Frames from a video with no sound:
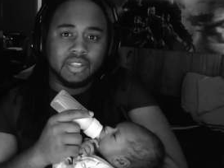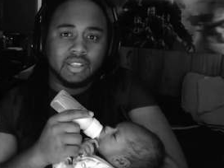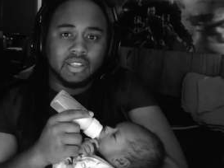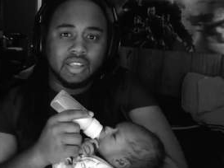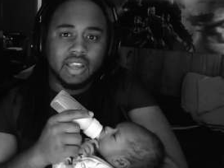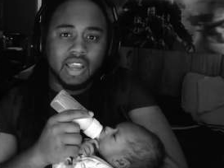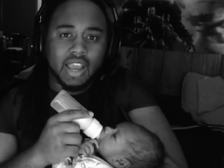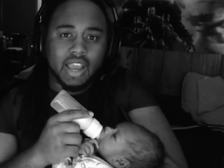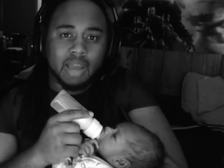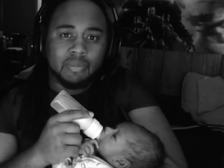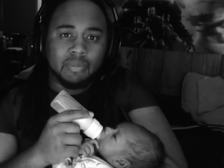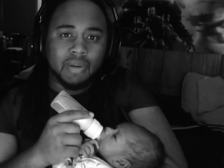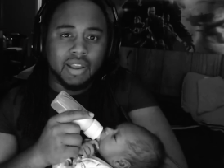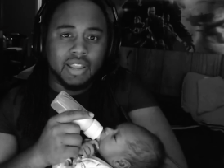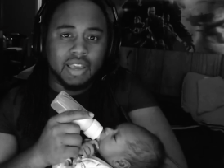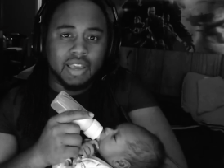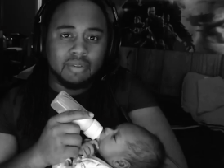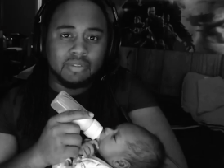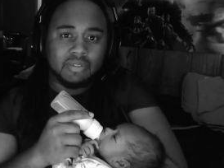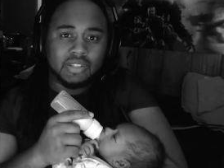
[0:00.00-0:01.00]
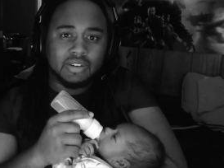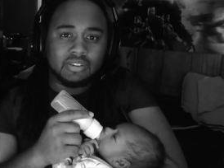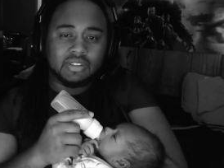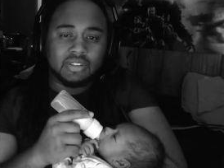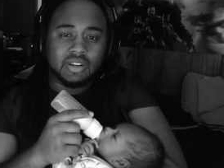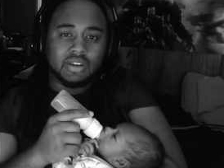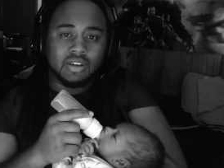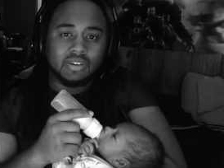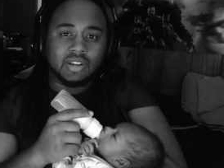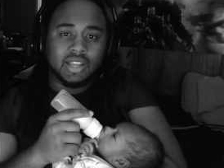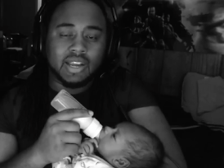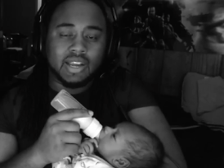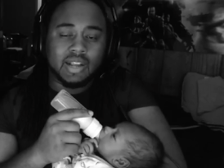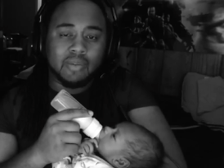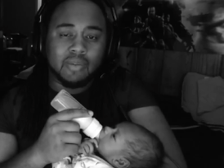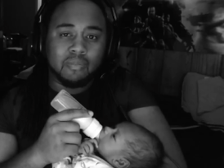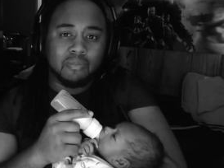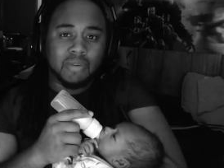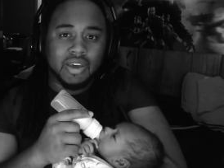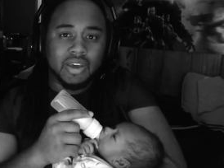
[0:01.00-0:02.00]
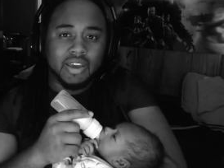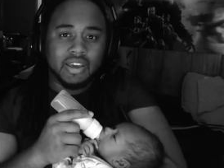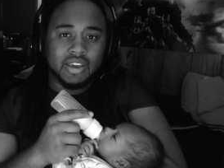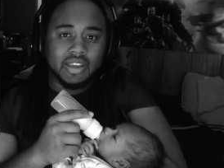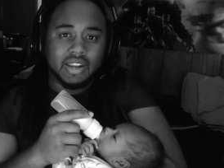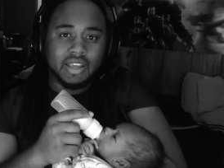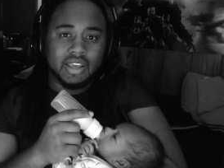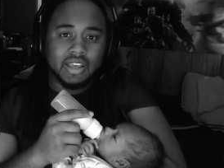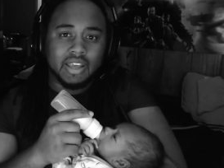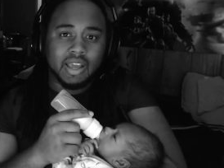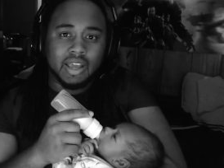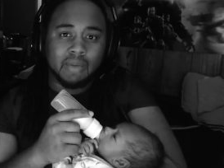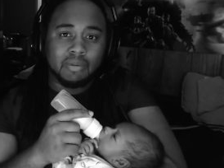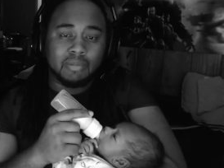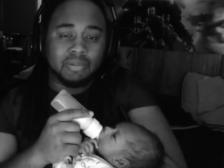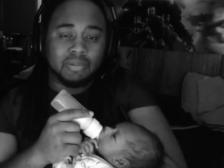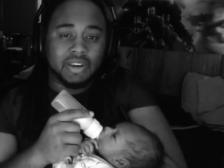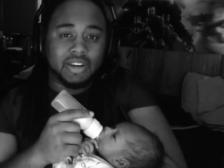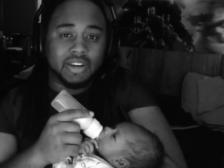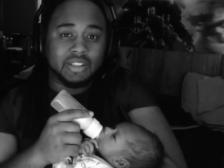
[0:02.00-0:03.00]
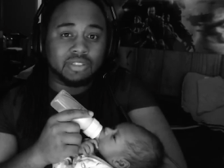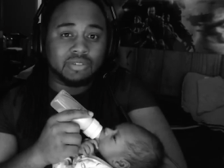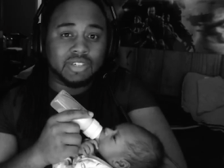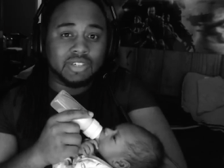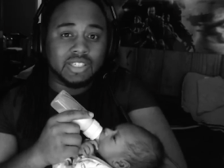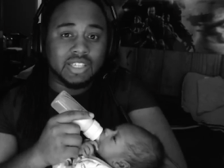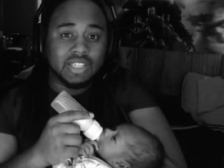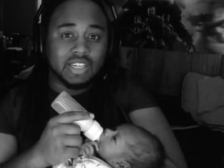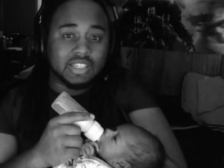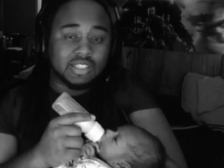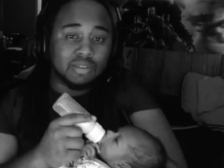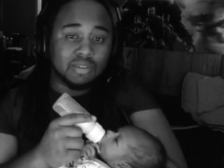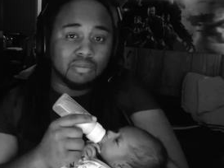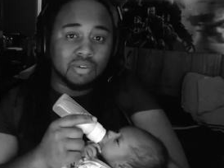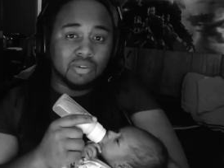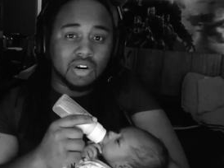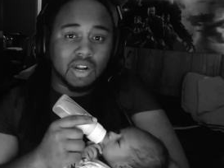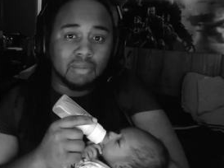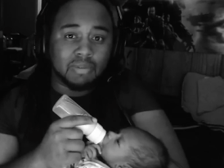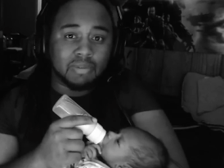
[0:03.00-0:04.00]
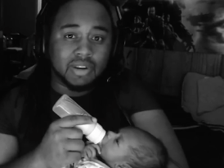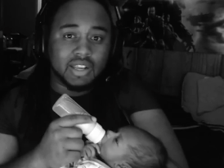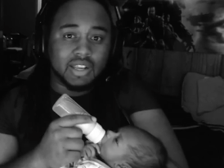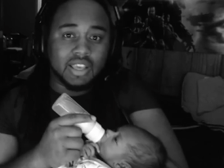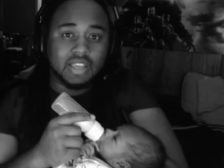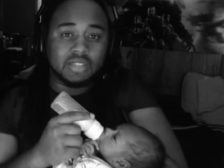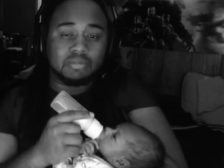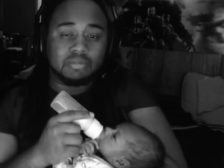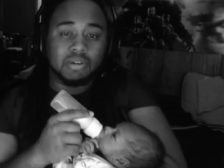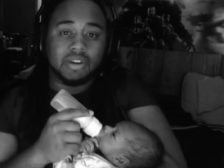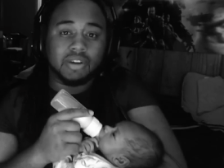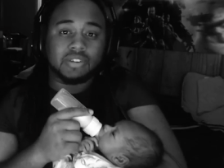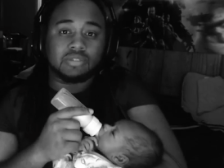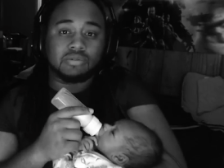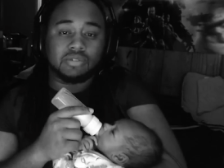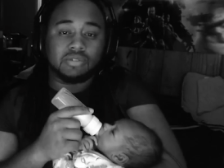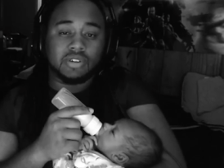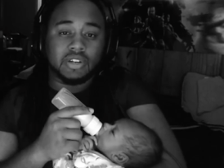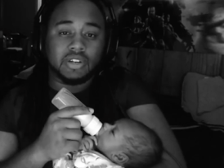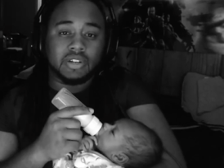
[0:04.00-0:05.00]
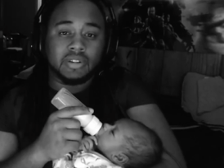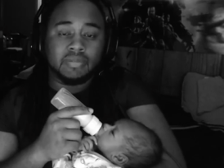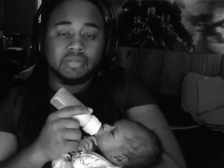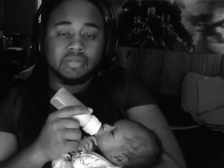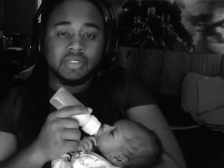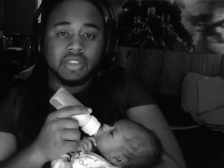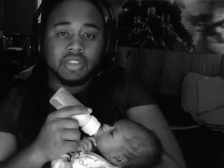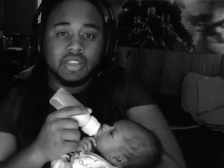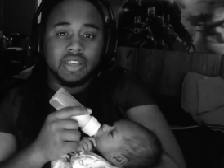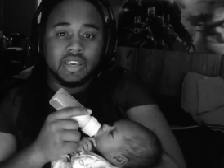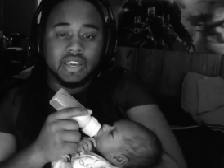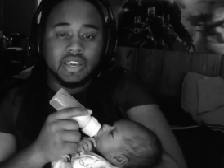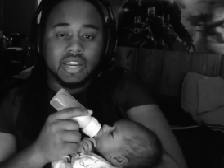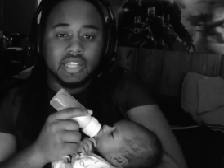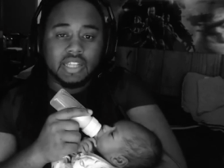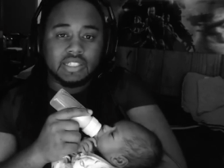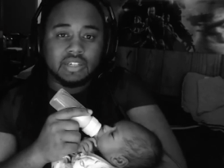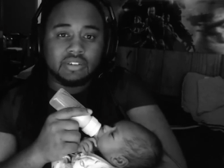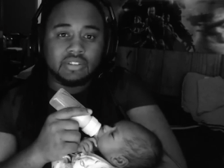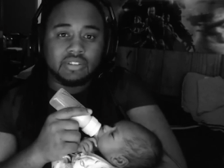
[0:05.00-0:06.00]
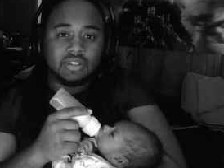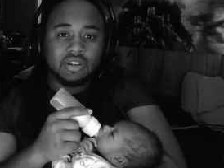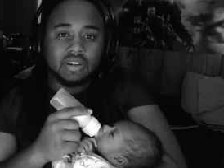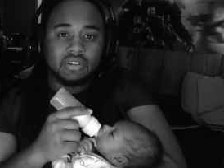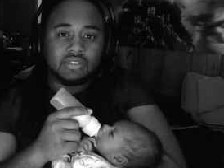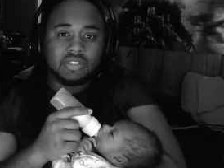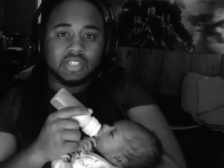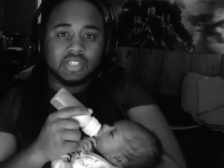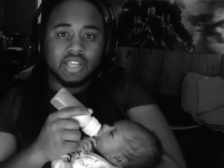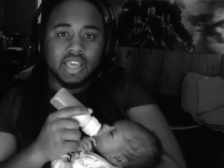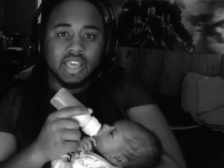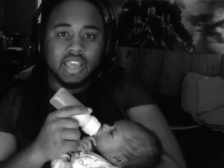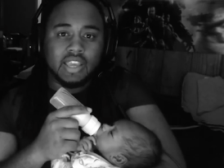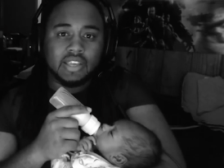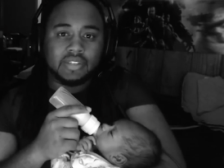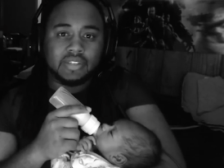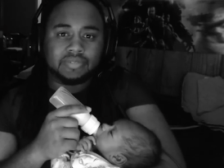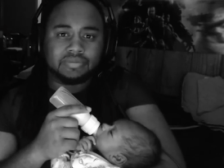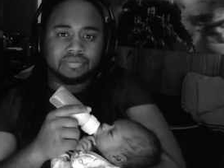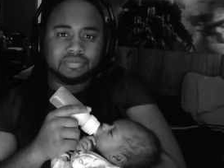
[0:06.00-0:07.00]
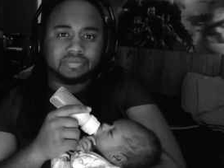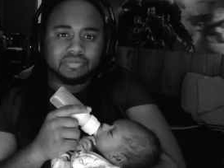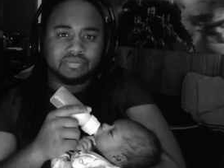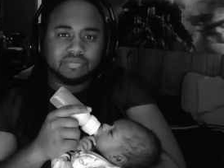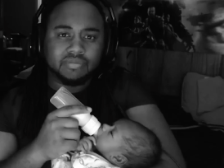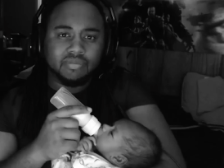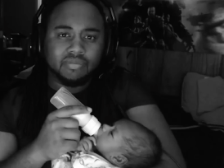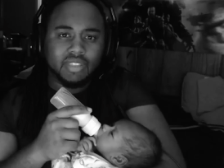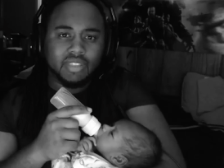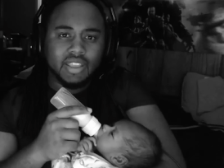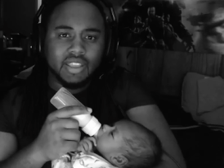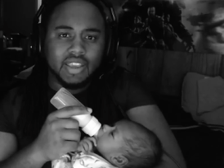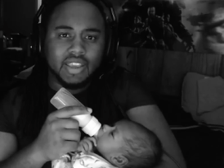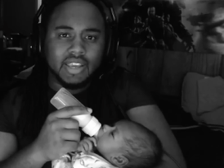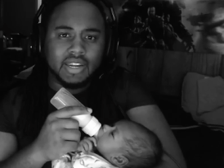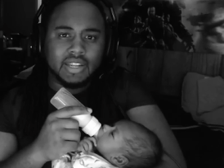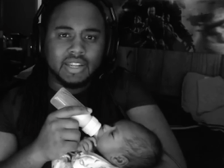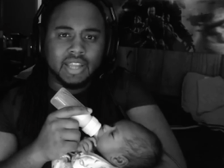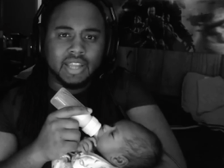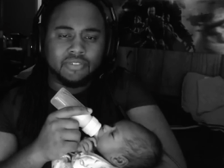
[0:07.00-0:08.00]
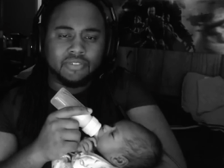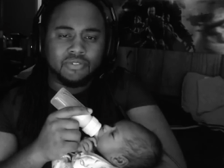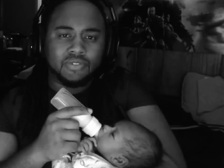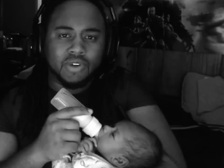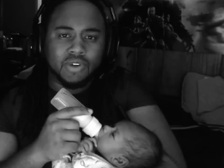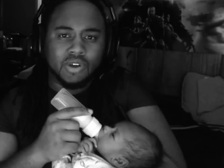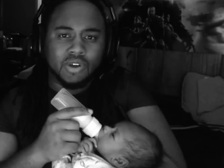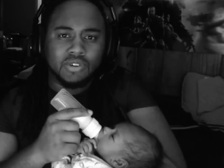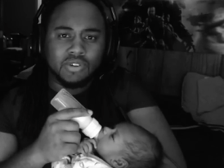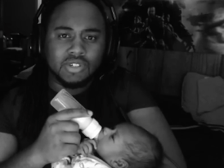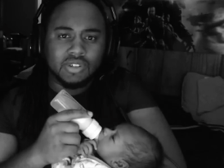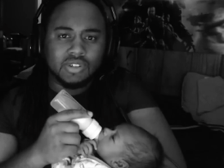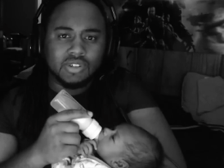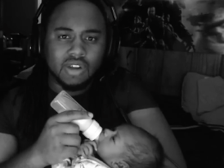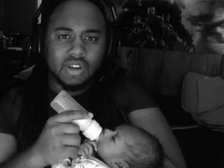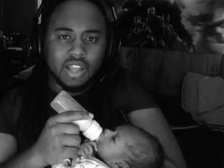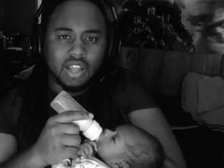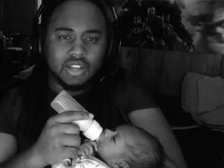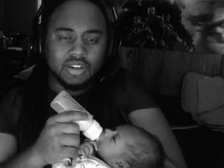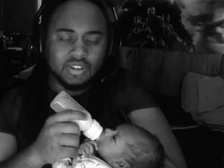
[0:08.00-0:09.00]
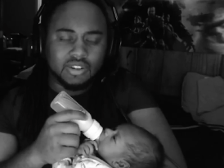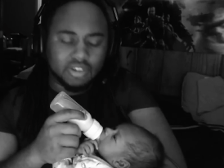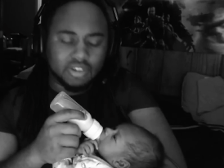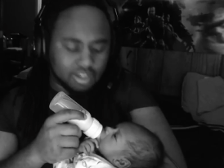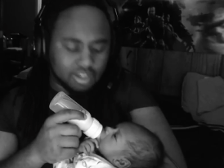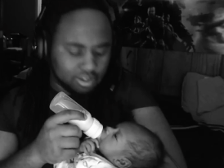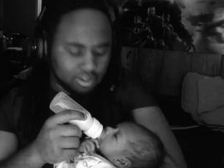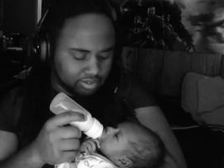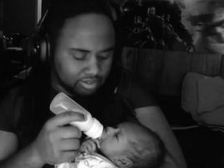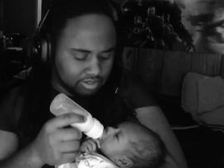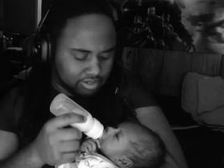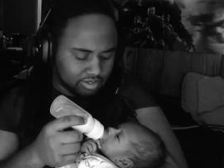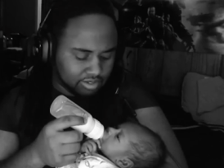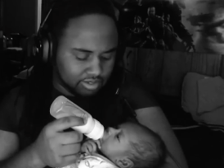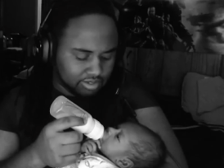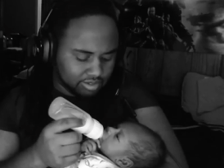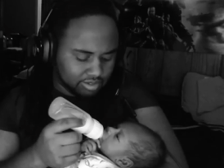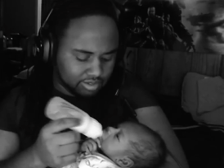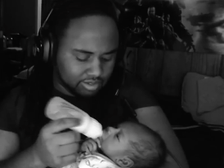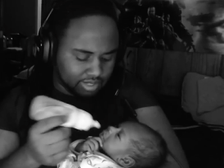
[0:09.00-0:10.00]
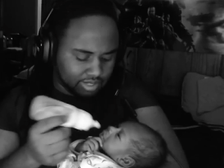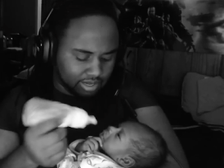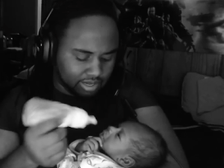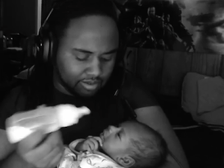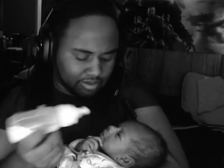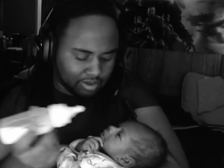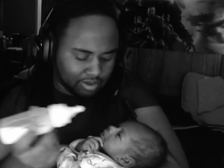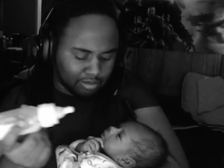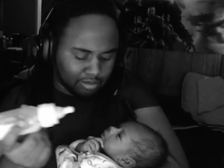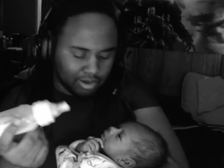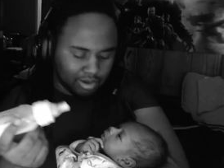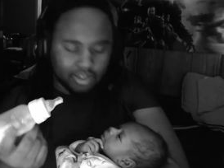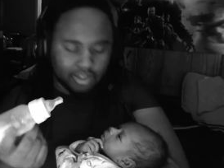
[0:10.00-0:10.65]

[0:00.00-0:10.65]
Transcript: I probably haven't turned it on in like a month, and I, have been playing at 360 more than I play the Xbox One. And I turned it on today, and it like froze on Call of Duty Ghost. Take quick break.